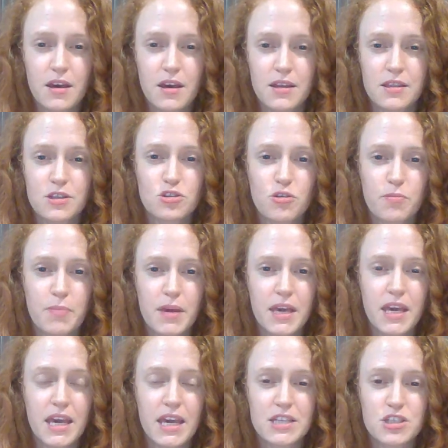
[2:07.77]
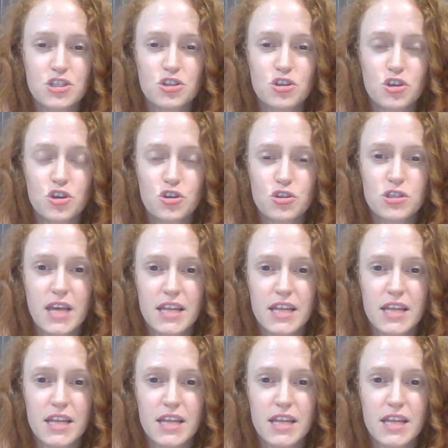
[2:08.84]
The topic is goods